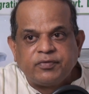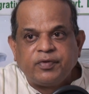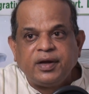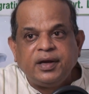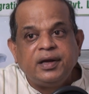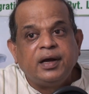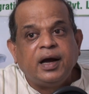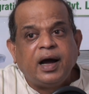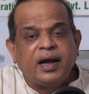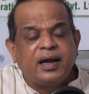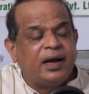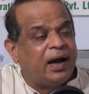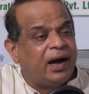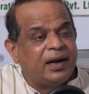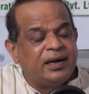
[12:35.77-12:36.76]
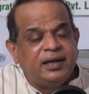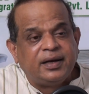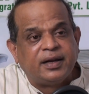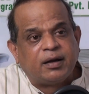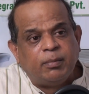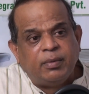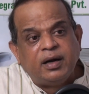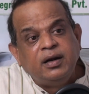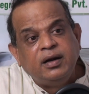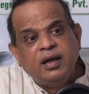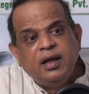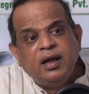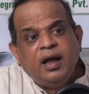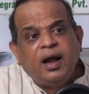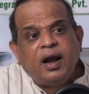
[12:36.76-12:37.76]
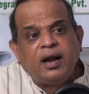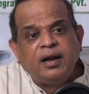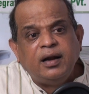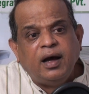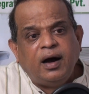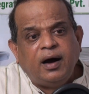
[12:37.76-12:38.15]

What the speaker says: we highly recommend, and